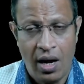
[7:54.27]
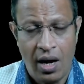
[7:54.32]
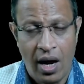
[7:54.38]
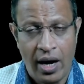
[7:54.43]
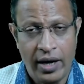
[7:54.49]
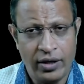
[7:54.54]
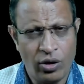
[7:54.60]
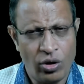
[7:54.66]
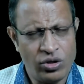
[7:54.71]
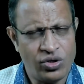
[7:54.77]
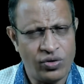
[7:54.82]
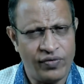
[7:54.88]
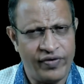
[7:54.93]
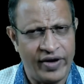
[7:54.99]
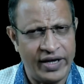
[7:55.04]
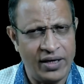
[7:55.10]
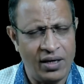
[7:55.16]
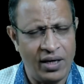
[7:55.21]
and also
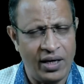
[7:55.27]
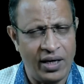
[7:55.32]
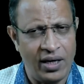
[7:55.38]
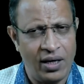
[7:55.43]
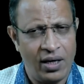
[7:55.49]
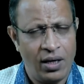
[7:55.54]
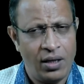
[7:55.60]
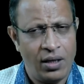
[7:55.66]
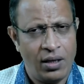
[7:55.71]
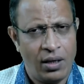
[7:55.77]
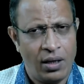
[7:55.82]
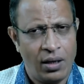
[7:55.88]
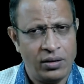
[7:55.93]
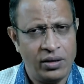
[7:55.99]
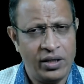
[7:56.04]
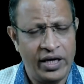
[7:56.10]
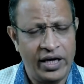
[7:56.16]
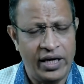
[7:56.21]
finally,
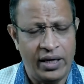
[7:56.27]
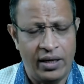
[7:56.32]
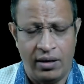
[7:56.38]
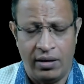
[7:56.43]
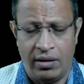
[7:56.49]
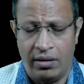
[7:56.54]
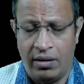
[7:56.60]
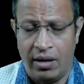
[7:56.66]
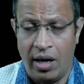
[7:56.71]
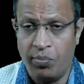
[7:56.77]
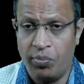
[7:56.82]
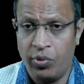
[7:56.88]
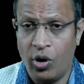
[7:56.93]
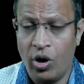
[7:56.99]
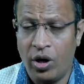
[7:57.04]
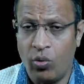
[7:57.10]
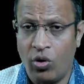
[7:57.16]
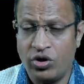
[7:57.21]
the
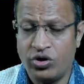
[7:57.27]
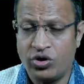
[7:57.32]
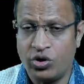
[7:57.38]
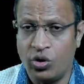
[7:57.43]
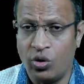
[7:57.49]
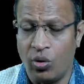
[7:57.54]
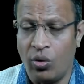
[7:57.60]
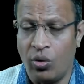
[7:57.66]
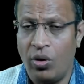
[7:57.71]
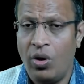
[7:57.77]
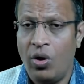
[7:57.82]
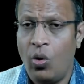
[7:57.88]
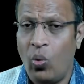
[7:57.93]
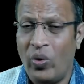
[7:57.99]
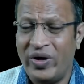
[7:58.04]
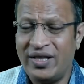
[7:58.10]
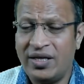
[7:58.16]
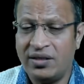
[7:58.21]
employer wants to know
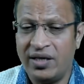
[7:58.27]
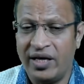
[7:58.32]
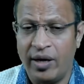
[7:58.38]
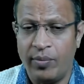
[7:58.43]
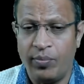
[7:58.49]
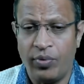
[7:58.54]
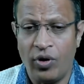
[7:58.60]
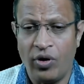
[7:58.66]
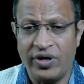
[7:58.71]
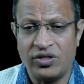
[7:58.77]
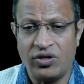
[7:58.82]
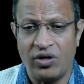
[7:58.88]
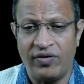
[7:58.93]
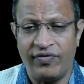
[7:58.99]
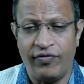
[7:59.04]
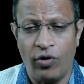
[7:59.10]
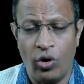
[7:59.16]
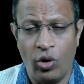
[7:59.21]
whether their employees
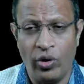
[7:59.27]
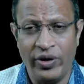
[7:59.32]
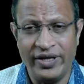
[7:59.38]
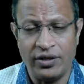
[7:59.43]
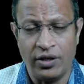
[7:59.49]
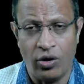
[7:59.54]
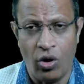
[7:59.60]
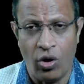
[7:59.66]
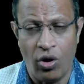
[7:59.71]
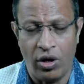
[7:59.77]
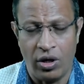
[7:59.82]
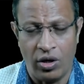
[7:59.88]
are following the law or